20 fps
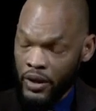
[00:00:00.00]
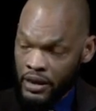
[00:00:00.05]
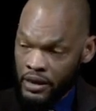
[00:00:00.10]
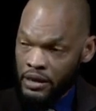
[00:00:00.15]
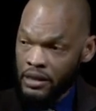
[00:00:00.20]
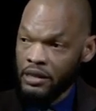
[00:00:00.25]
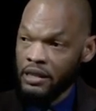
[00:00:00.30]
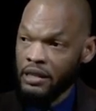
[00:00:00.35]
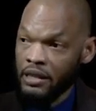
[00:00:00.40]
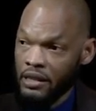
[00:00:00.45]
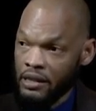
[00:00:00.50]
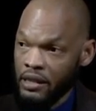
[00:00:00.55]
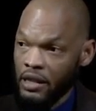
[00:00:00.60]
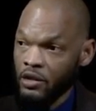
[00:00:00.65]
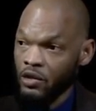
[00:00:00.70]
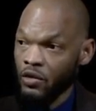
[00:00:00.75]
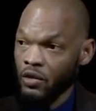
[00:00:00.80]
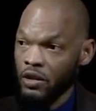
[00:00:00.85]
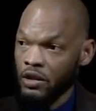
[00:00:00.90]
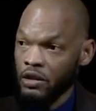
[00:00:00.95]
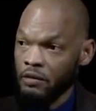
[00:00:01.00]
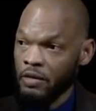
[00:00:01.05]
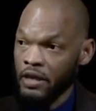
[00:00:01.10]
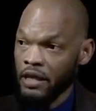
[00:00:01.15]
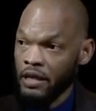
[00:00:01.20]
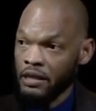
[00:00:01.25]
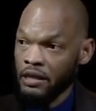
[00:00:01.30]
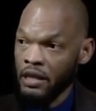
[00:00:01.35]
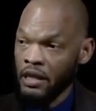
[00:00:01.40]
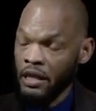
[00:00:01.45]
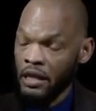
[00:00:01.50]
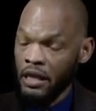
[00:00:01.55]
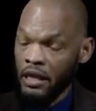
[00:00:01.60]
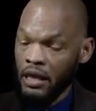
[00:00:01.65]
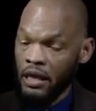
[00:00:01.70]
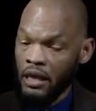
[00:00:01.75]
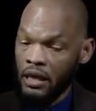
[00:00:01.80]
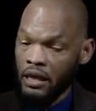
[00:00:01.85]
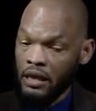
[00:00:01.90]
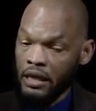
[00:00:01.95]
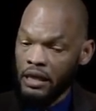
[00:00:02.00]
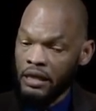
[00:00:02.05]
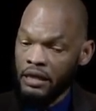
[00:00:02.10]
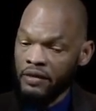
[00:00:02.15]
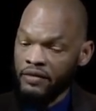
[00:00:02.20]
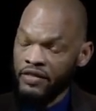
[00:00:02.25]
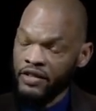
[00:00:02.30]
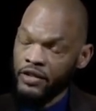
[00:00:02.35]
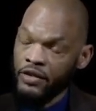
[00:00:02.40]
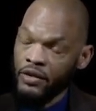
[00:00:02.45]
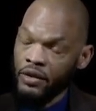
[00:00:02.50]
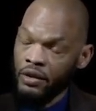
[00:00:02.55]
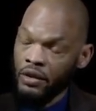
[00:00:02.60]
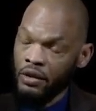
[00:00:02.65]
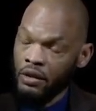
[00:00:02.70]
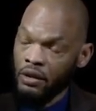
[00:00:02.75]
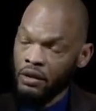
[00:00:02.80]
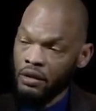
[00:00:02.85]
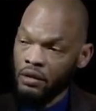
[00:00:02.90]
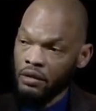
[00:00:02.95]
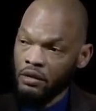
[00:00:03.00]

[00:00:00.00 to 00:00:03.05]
to see in the sectoral debate are individual